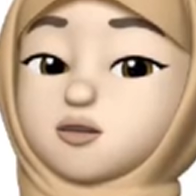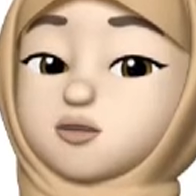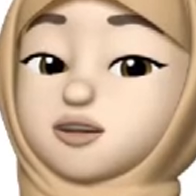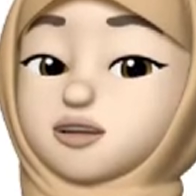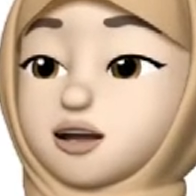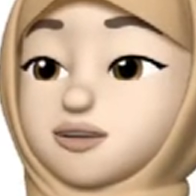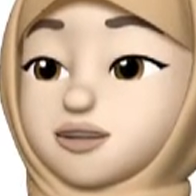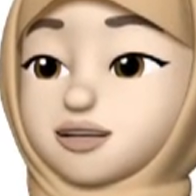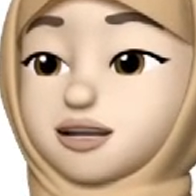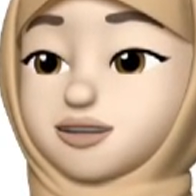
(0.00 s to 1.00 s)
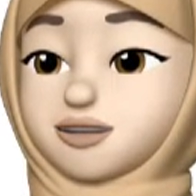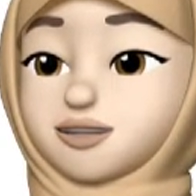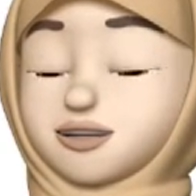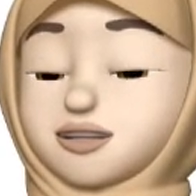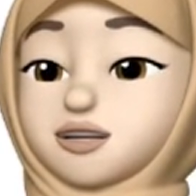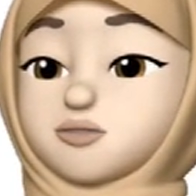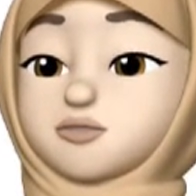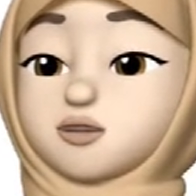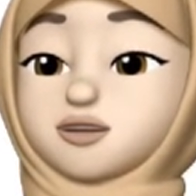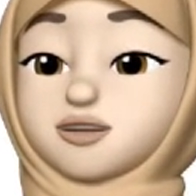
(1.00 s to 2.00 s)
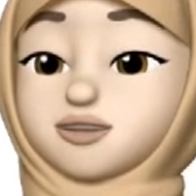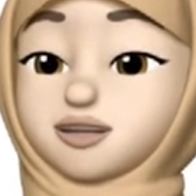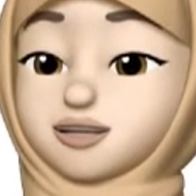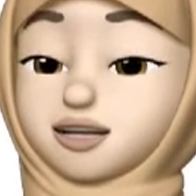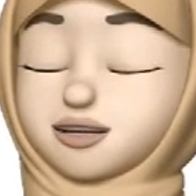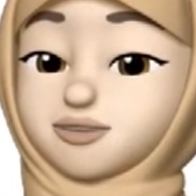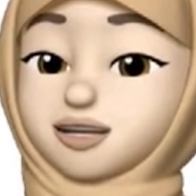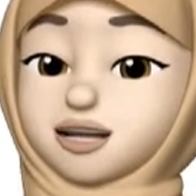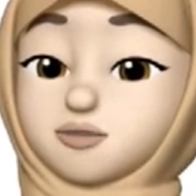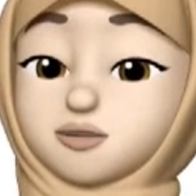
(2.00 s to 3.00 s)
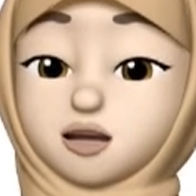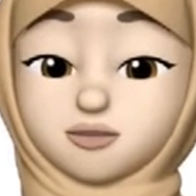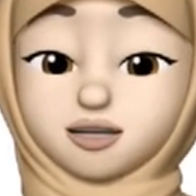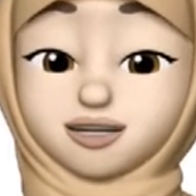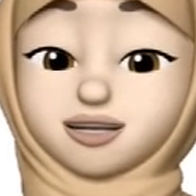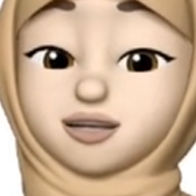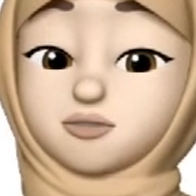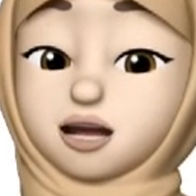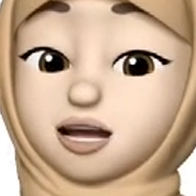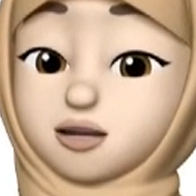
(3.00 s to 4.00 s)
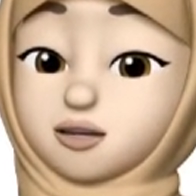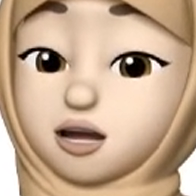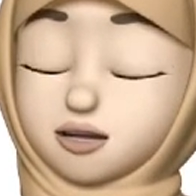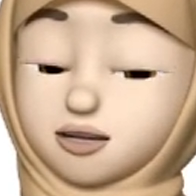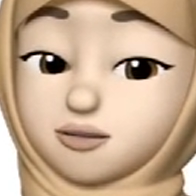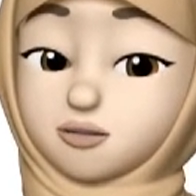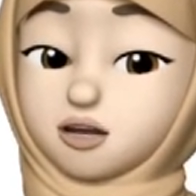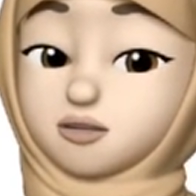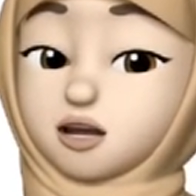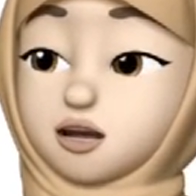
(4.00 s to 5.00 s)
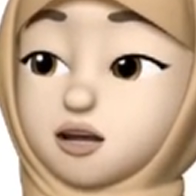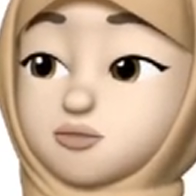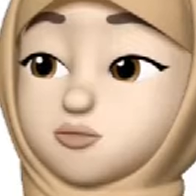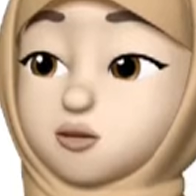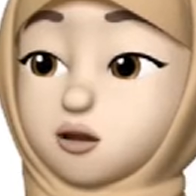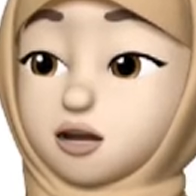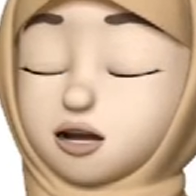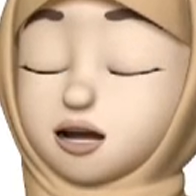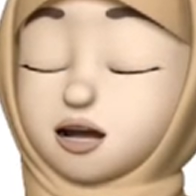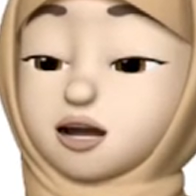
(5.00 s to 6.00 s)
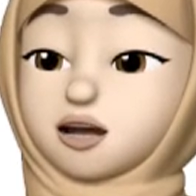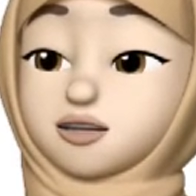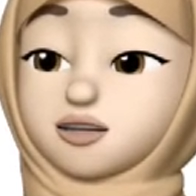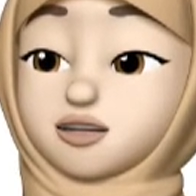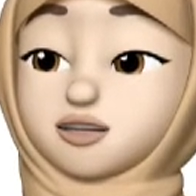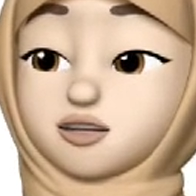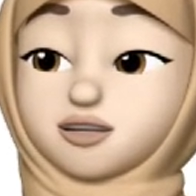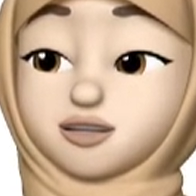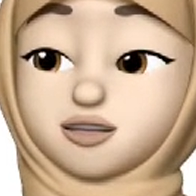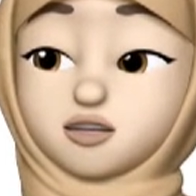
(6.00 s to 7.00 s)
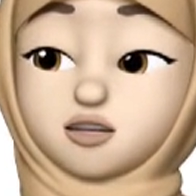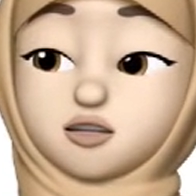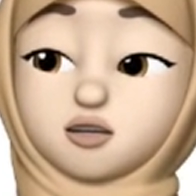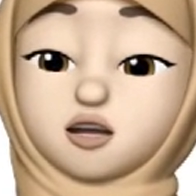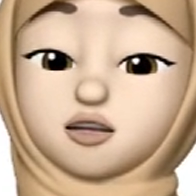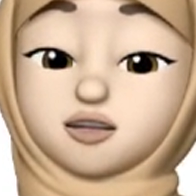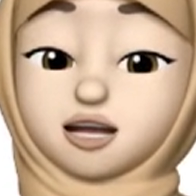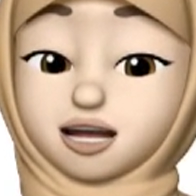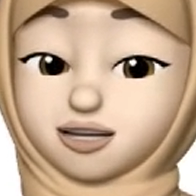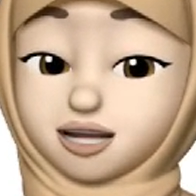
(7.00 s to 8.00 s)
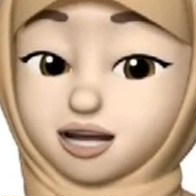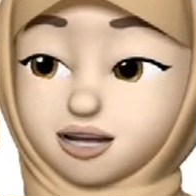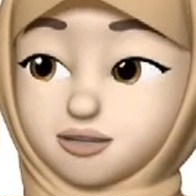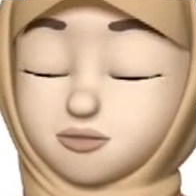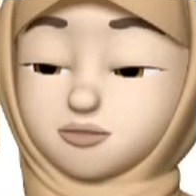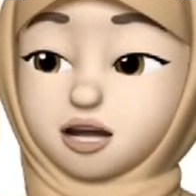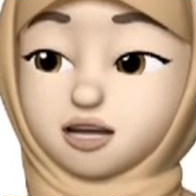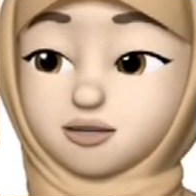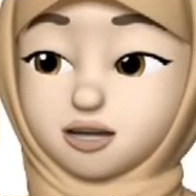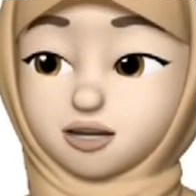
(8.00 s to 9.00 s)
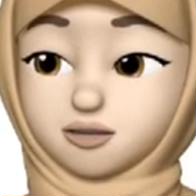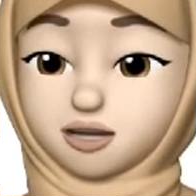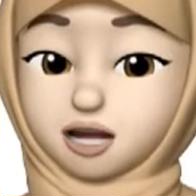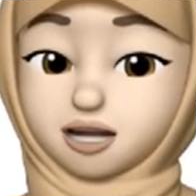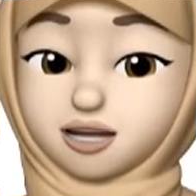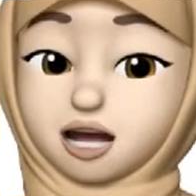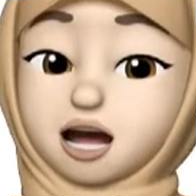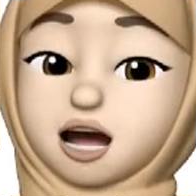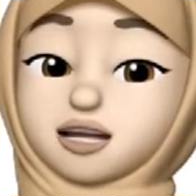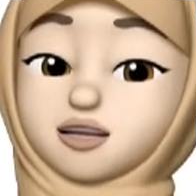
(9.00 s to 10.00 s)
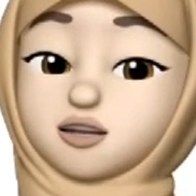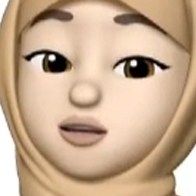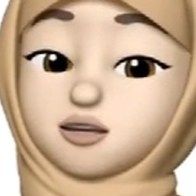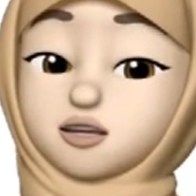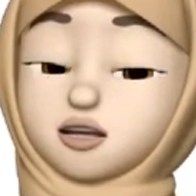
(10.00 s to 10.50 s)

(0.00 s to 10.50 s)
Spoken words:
We'll now discuss the three important cell types that are prominent in the myocardium of the heart wall. These consist of your contractile, myoendocrine, and nodal